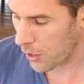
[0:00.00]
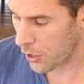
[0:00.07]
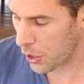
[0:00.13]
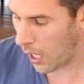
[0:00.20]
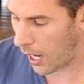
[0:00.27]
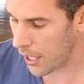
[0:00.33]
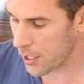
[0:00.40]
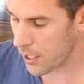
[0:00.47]

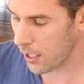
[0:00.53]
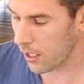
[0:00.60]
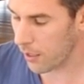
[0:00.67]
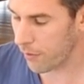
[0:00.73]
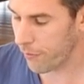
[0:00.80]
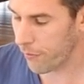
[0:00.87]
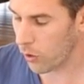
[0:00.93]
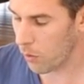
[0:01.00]

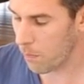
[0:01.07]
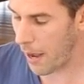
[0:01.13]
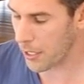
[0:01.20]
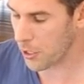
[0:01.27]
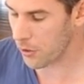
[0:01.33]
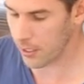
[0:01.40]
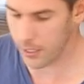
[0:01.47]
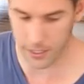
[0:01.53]
Charger for
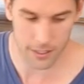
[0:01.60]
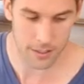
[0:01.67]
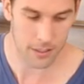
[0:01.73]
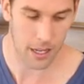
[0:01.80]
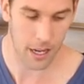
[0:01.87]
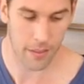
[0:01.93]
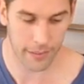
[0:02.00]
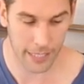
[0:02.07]

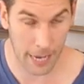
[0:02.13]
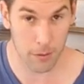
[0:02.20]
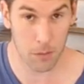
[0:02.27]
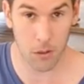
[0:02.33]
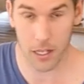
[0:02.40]
batteries in the camera